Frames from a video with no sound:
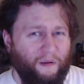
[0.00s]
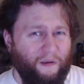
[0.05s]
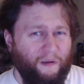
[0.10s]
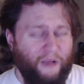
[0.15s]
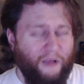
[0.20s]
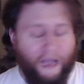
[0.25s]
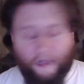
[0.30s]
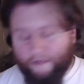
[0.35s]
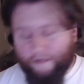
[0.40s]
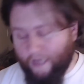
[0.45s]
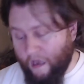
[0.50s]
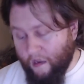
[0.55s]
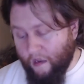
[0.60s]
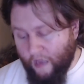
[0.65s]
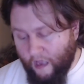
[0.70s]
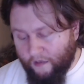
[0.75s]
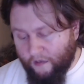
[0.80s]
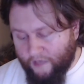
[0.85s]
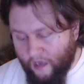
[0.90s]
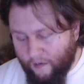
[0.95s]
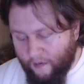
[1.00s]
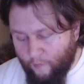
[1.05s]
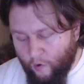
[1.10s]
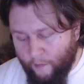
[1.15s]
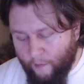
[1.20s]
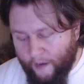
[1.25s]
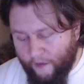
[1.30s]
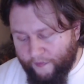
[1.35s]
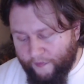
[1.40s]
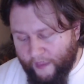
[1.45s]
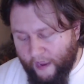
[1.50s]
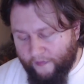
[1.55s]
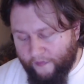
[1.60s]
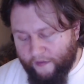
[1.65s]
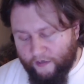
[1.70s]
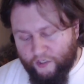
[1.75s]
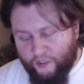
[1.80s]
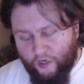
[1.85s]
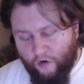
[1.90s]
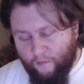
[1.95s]
I'll talk more about that.
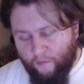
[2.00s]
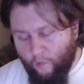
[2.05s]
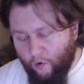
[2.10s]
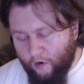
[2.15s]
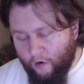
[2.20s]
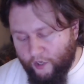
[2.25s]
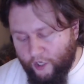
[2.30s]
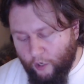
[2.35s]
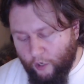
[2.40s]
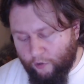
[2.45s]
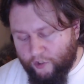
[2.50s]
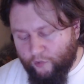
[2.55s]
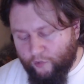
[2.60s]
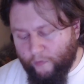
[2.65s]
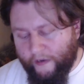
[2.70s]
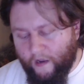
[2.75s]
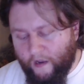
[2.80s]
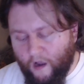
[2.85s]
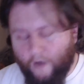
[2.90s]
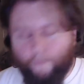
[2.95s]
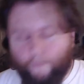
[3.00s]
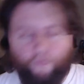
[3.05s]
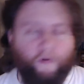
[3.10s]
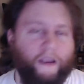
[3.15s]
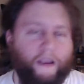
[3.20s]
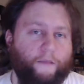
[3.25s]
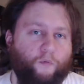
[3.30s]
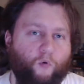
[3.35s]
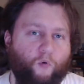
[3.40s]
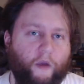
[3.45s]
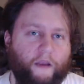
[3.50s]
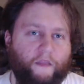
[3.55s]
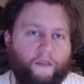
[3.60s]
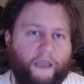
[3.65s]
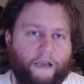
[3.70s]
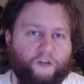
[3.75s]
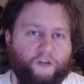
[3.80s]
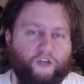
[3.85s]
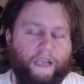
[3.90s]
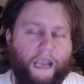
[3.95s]
They showed more Ghost Recon Breakpoint. They
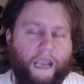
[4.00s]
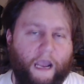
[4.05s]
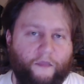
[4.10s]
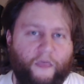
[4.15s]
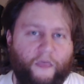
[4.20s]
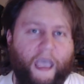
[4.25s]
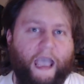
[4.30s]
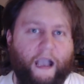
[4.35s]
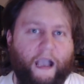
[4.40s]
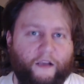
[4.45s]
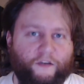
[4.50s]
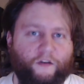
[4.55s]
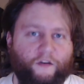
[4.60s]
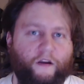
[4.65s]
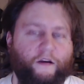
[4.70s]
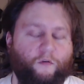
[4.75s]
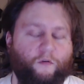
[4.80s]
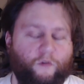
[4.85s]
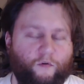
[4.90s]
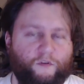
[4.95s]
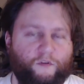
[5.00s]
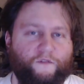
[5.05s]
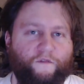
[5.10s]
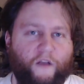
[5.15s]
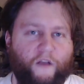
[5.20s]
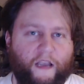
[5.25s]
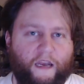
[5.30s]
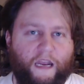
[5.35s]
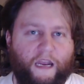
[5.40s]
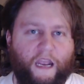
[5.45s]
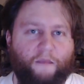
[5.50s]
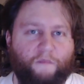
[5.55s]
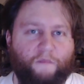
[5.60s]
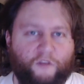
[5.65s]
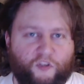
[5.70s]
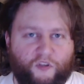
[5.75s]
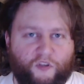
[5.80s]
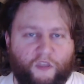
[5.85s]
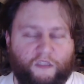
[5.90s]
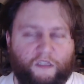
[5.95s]
actually had the actor, I don't know his fucking name,
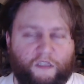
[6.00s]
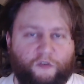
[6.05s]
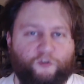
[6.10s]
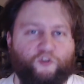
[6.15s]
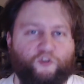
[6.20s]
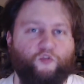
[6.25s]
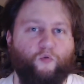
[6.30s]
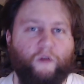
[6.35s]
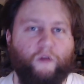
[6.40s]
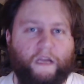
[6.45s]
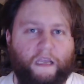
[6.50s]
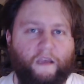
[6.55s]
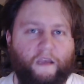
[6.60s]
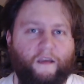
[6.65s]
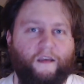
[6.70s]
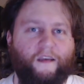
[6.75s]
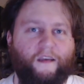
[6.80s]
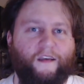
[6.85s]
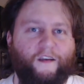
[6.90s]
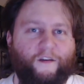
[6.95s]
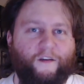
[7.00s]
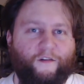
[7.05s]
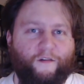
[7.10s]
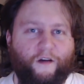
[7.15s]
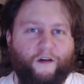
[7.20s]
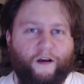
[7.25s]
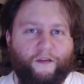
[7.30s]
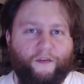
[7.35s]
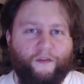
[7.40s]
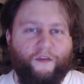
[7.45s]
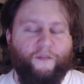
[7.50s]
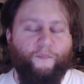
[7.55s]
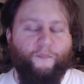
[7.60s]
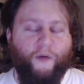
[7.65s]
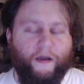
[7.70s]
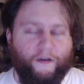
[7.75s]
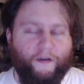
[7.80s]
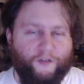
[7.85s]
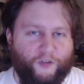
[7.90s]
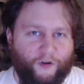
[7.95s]
the little shorty, the
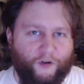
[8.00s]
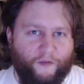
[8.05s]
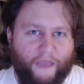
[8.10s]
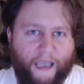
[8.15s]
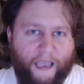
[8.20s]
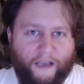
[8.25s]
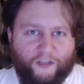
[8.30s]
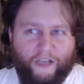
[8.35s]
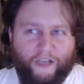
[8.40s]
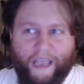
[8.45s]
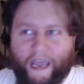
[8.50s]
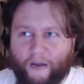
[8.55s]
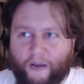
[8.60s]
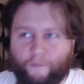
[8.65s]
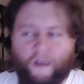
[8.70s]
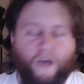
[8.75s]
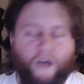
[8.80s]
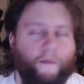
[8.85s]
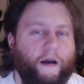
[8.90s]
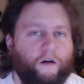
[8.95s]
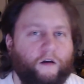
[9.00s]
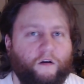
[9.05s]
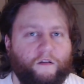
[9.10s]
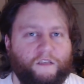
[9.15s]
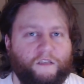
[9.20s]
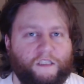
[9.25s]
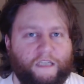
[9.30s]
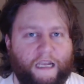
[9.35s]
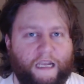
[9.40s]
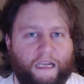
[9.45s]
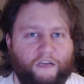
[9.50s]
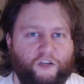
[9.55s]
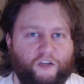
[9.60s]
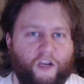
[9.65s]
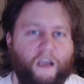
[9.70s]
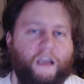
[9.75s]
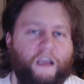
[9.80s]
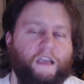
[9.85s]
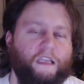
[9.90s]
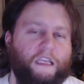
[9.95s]
Punisher. They actually had him come out on stage,
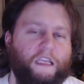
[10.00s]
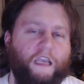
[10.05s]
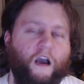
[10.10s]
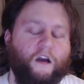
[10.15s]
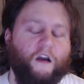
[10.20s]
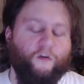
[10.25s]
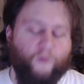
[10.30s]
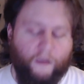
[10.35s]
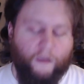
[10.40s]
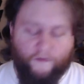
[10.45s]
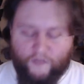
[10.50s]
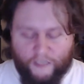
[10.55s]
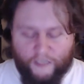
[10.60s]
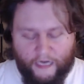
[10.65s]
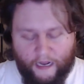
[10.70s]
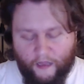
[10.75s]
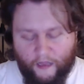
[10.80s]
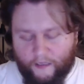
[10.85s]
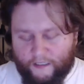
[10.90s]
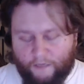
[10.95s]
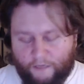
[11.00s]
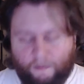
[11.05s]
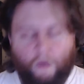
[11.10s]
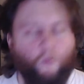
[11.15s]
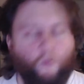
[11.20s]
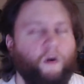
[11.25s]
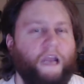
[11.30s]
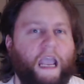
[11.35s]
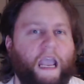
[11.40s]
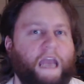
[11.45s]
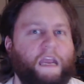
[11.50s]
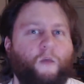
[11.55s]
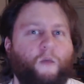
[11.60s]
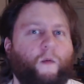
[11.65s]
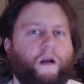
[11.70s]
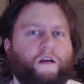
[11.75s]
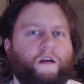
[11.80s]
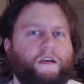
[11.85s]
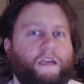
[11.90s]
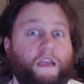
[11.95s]
Keanu Reeves style, except they weren't
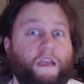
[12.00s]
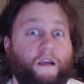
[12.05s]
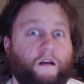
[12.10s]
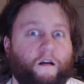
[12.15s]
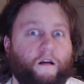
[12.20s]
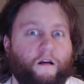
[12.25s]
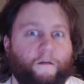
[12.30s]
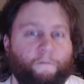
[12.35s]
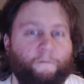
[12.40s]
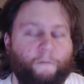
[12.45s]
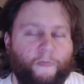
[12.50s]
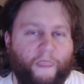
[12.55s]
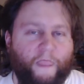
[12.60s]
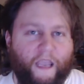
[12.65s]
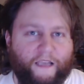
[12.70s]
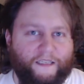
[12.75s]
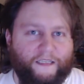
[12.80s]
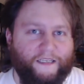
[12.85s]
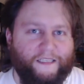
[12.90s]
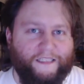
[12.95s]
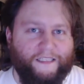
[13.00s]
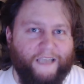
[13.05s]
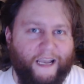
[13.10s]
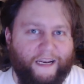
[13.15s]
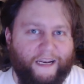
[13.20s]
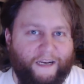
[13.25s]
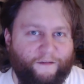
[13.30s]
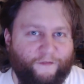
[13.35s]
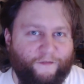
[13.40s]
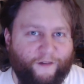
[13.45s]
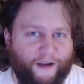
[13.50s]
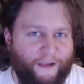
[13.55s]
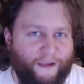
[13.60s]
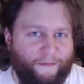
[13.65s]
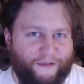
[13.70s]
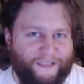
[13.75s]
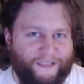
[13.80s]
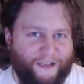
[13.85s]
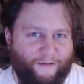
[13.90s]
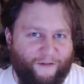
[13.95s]
anywhere near as excited for him
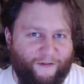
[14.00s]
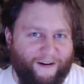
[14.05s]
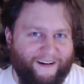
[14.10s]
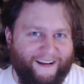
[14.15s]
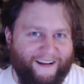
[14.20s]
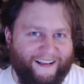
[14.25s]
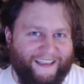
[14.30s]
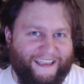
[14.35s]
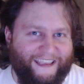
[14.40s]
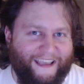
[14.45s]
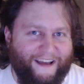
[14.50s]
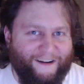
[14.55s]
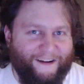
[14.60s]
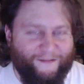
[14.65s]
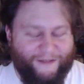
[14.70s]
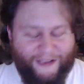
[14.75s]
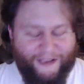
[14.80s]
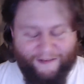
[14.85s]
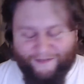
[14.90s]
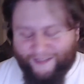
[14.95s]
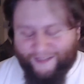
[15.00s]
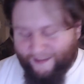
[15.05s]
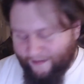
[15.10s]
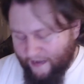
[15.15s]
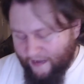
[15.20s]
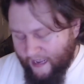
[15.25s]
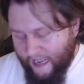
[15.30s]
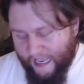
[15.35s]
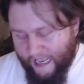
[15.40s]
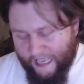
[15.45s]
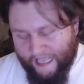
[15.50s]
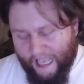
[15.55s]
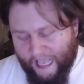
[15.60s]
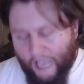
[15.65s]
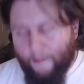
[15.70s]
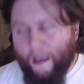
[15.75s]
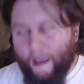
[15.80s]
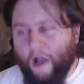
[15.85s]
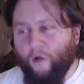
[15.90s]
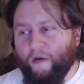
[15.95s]
as they were Keanu Reeves. He
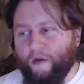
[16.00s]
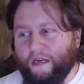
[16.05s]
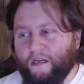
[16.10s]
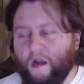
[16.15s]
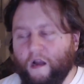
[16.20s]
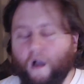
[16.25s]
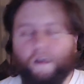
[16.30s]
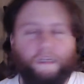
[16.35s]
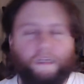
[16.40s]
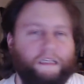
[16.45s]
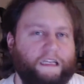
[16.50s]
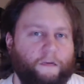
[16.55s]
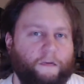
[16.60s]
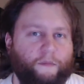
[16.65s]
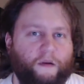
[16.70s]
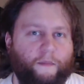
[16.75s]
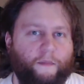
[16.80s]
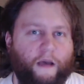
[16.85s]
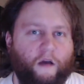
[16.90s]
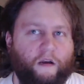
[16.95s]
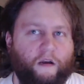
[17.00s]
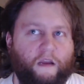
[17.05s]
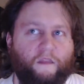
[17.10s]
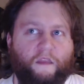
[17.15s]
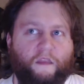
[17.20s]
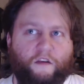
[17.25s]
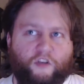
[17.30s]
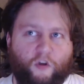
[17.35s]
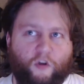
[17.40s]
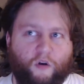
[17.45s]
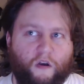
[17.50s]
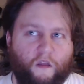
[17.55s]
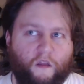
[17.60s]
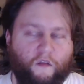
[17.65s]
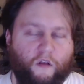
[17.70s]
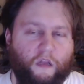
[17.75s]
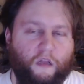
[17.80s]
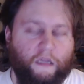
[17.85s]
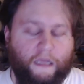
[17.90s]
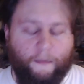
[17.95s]
came out and he talked a little bit about it, and they showed
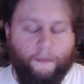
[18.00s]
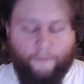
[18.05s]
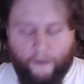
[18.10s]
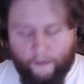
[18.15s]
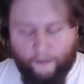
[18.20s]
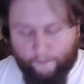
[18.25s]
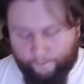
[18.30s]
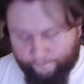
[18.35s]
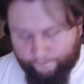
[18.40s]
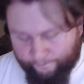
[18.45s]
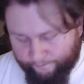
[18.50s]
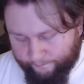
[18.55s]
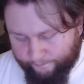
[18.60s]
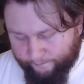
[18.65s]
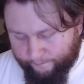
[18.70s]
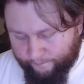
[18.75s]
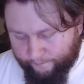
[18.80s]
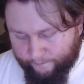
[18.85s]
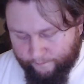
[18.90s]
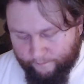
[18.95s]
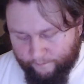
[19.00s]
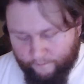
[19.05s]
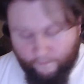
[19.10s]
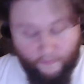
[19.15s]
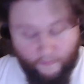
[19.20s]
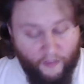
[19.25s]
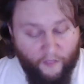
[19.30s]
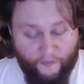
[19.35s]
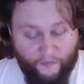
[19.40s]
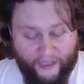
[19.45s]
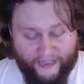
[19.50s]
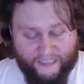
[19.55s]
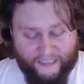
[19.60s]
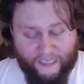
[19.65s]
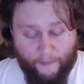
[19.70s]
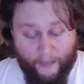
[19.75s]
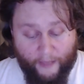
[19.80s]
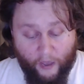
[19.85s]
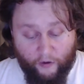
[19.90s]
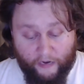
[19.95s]
another clip, and that's
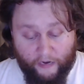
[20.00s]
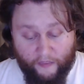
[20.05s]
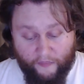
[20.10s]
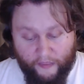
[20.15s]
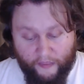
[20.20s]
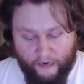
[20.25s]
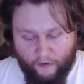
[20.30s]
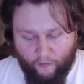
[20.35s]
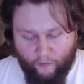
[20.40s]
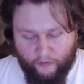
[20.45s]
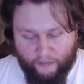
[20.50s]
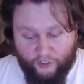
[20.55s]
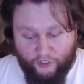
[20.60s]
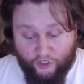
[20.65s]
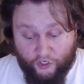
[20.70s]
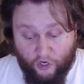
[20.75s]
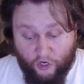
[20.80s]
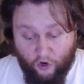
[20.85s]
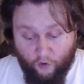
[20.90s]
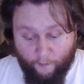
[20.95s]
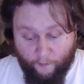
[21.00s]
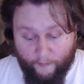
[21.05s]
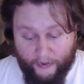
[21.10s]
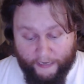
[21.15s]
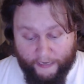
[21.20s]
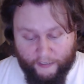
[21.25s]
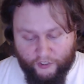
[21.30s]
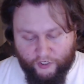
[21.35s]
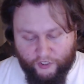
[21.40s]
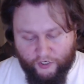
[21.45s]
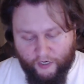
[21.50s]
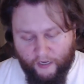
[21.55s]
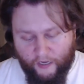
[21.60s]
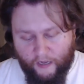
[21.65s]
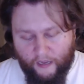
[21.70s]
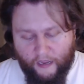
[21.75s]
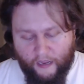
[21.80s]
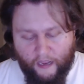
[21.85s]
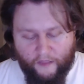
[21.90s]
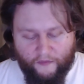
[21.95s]
about it. They didn't really show much.
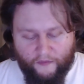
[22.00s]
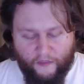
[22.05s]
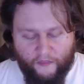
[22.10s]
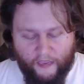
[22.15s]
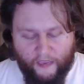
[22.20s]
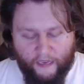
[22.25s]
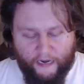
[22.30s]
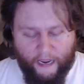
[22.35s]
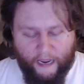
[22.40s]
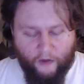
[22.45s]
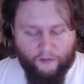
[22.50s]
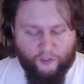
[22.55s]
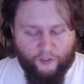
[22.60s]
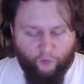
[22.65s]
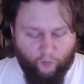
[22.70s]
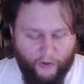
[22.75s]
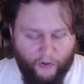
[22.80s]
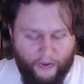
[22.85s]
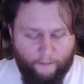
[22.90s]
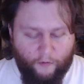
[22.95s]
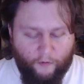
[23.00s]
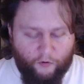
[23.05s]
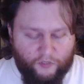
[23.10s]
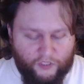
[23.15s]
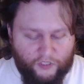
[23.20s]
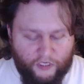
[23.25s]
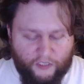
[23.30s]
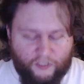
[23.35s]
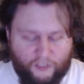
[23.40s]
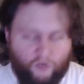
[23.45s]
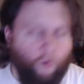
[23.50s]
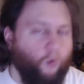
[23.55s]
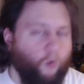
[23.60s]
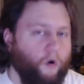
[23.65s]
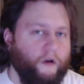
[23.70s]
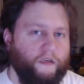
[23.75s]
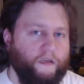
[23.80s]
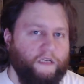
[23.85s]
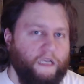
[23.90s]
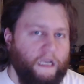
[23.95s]
Then they announced Rainbow Six
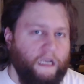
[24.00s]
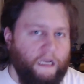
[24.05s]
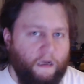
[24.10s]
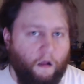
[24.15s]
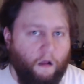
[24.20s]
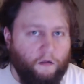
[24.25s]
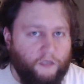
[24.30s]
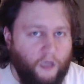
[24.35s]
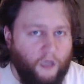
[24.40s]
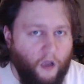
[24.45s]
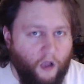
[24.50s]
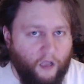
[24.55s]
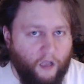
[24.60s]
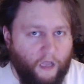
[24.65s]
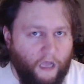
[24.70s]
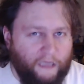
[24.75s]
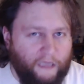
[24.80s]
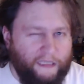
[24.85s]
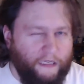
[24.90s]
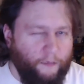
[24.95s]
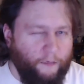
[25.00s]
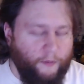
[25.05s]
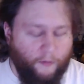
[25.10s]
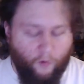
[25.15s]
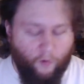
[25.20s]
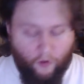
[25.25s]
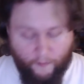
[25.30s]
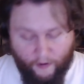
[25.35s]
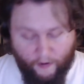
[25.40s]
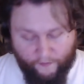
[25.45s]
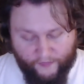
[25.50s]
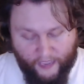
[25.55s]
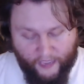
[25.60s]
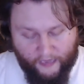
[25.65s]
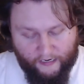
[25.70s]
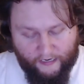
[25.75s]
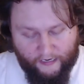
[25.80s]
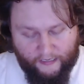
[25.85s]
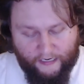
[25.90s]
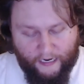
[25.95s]
Quarantine. I'll talk a little bit more about
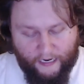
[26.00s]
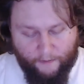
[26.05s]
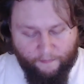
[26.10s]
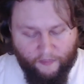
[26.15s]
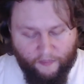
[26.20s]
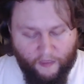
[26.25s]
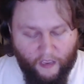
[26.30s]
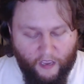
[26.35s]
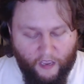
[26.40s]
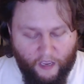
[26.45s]
that in depth.